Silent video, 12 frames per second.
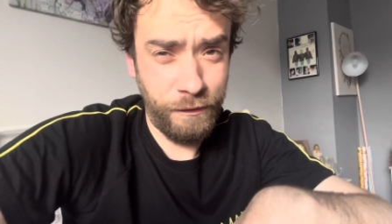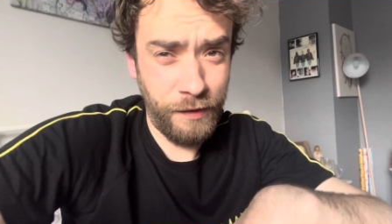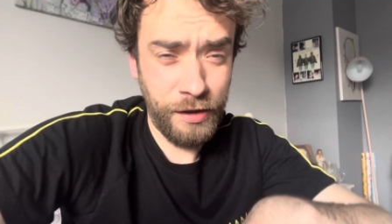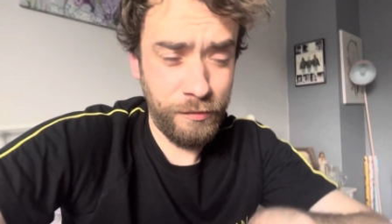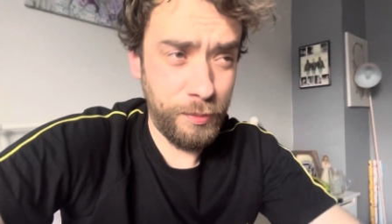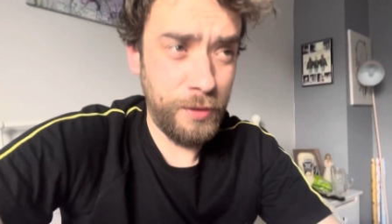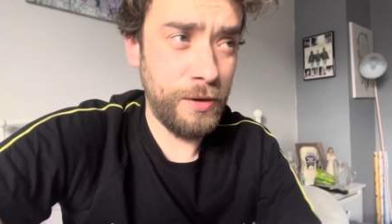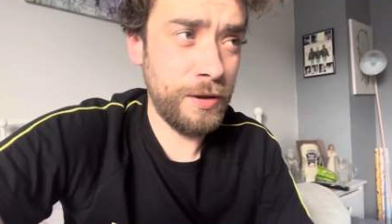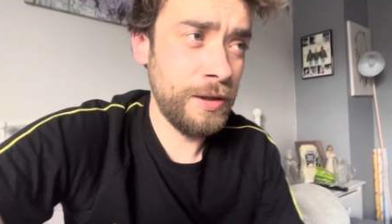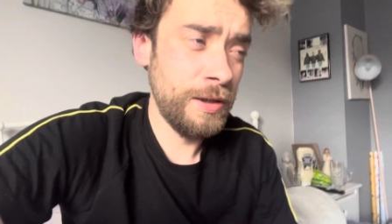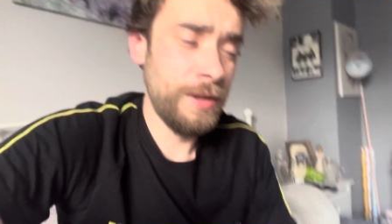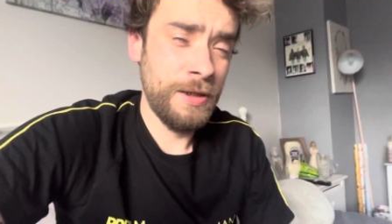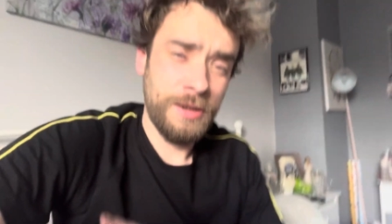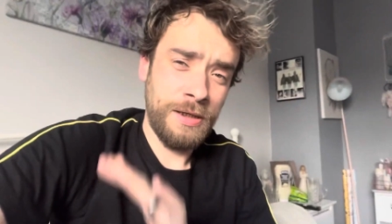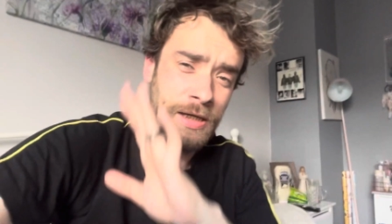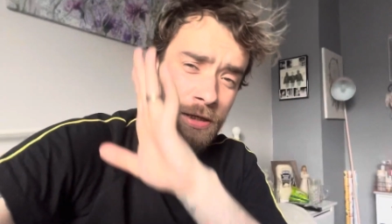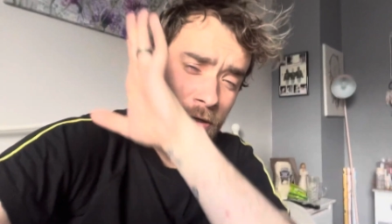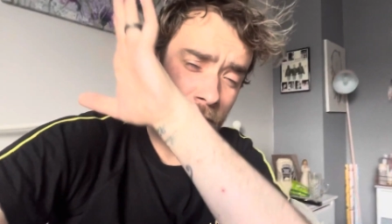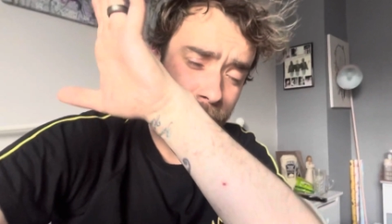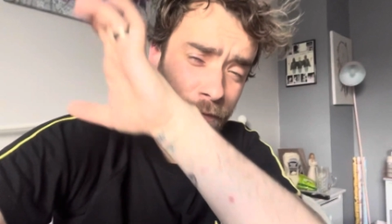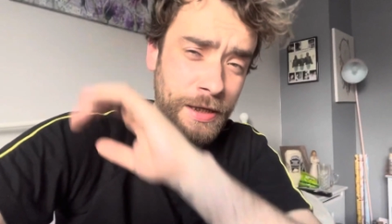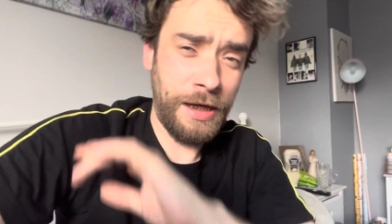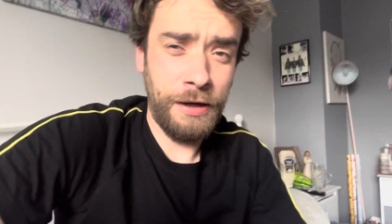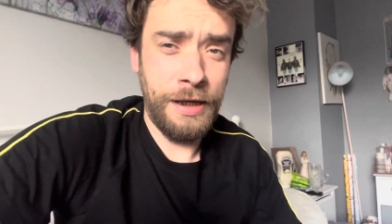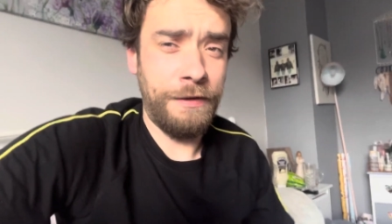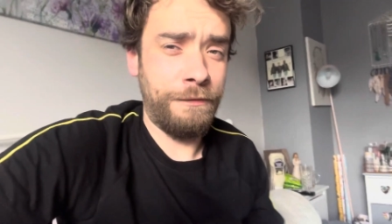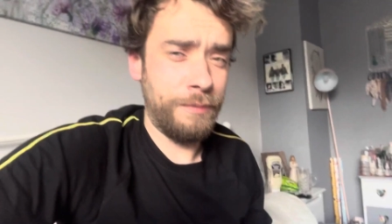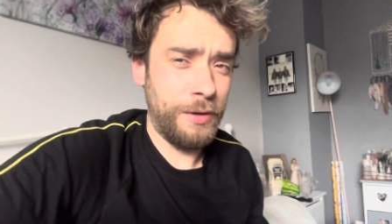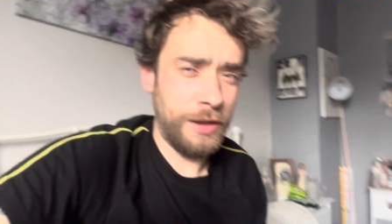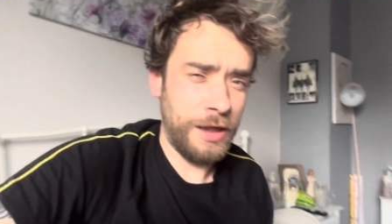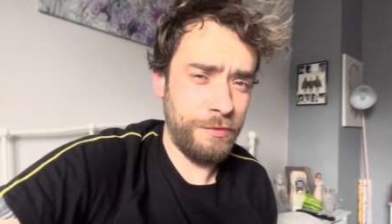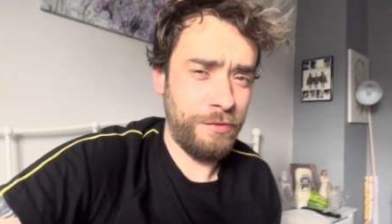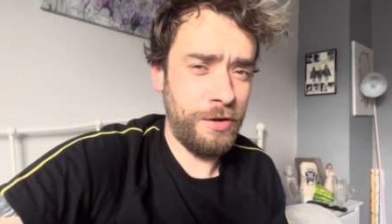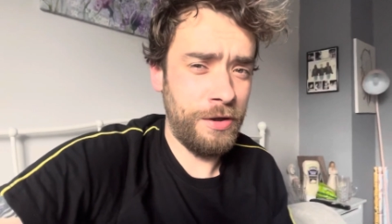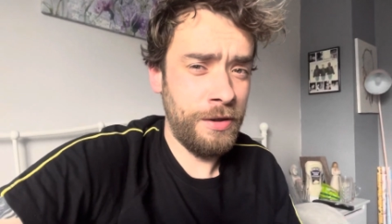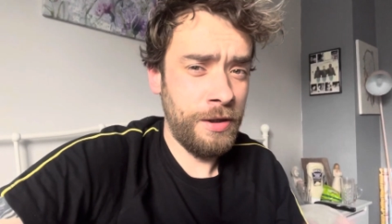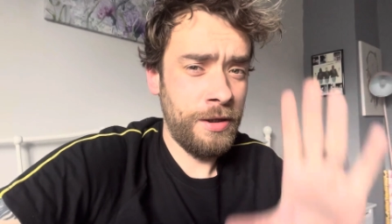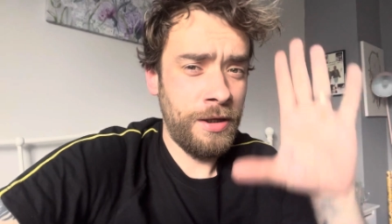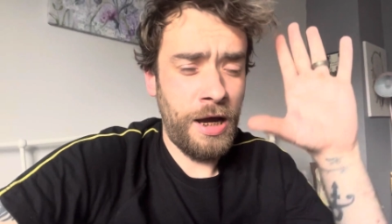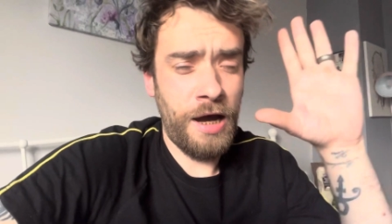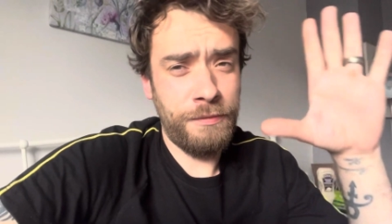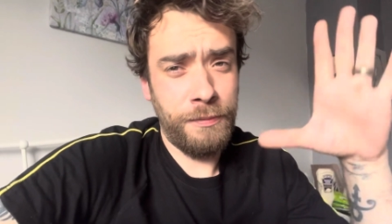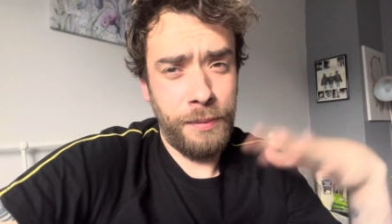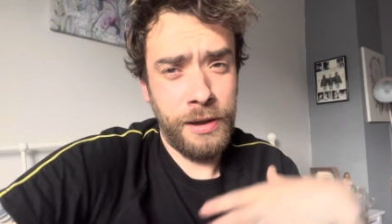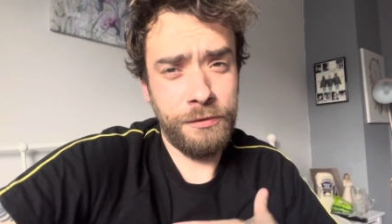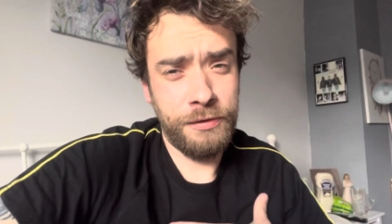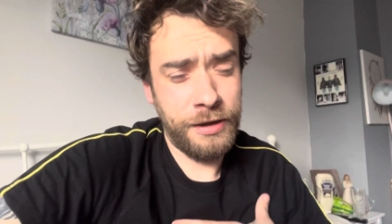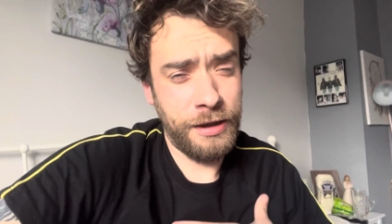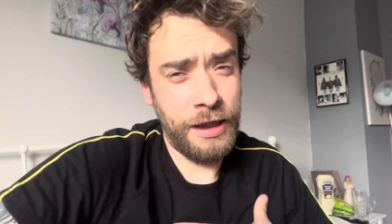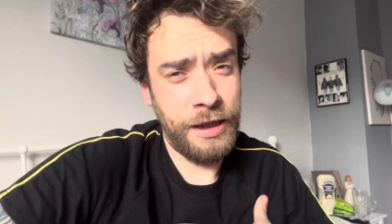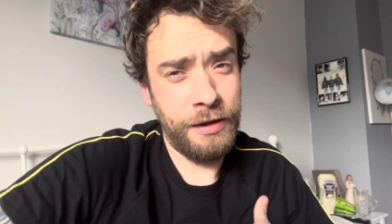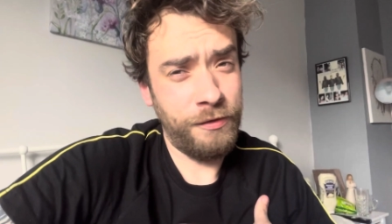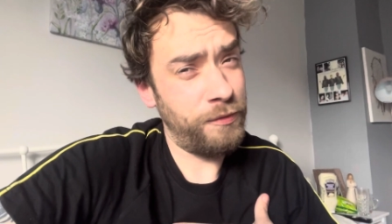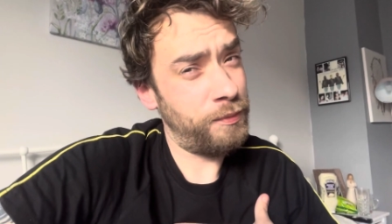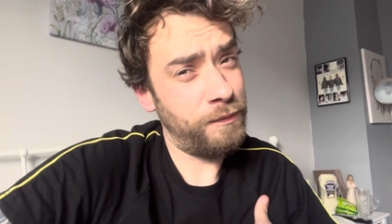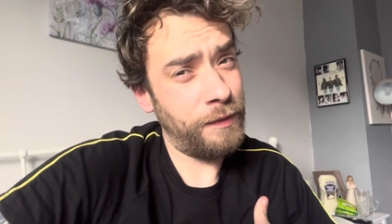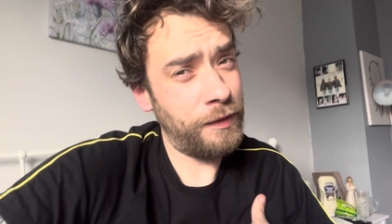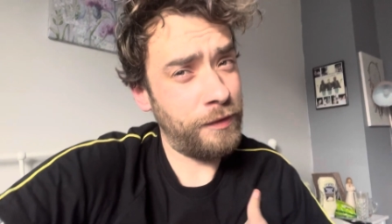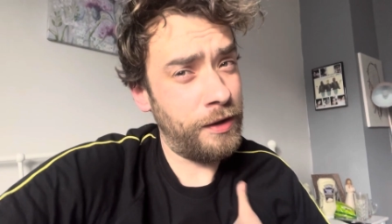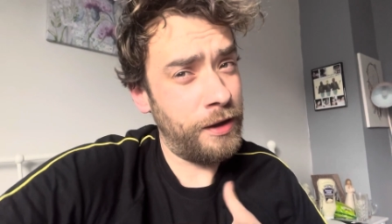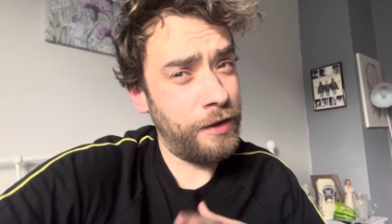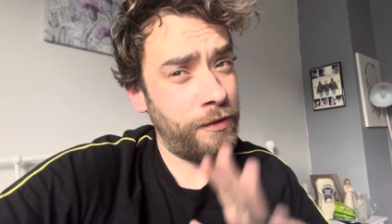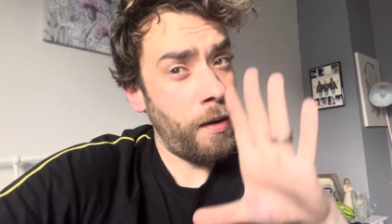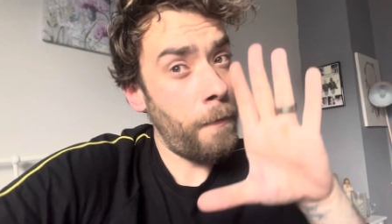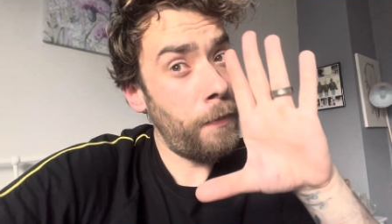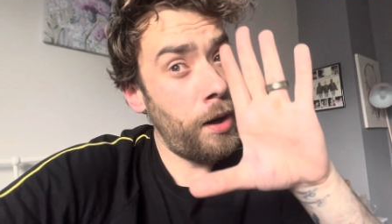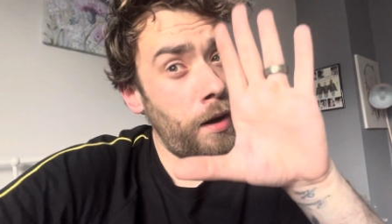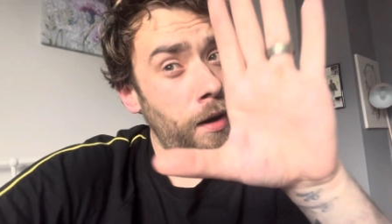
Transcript: Facebook. And hopefully I'll hear from you guys soon. I've been Patrick again. This has been Wrestling Nerds. Bye.